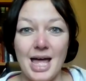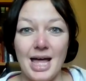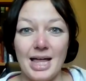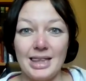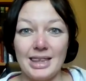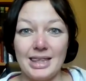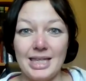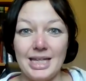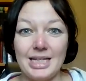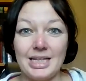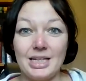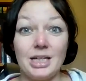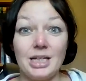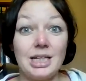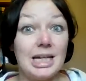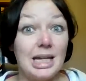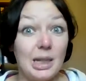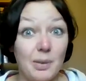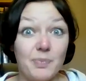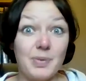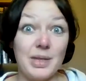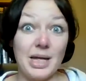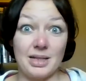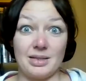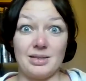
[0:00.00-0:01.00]
then
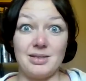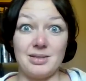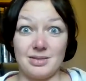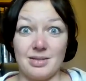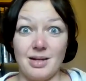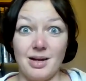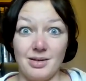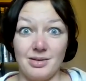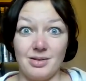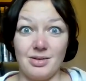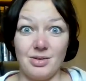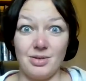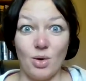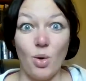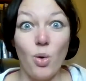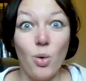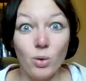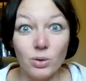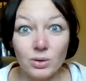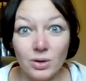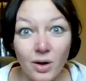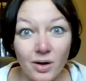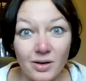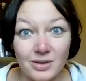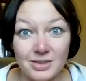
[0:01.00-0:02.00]
keep that designer,
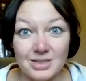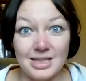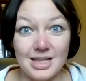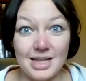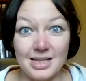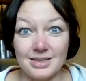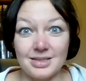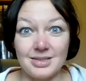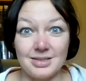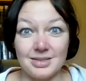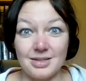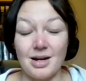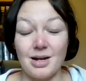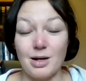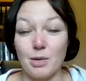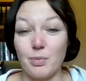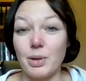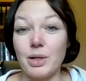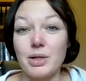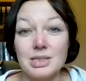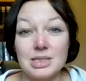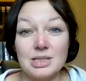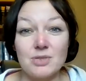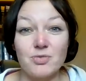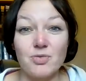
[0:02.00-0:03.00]
hold on to that designer,
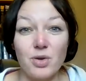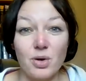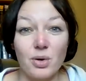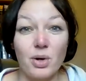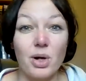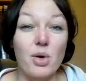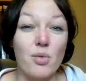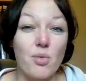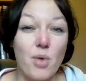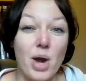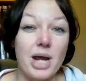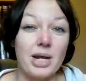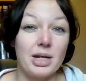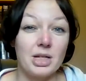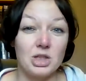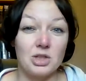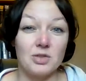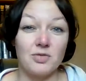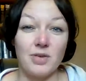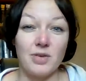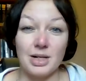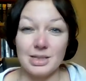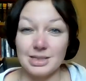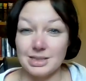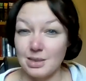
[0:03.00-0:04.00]
because it's very rare that
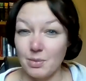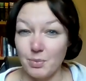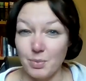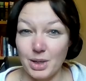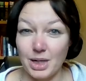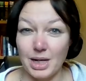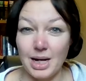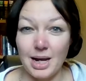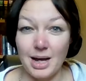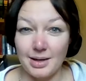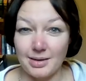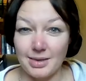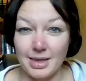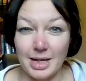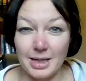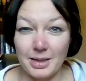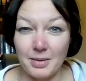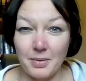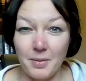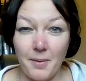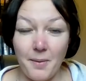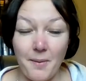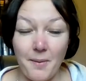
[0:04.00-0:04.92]
you find somebody like that.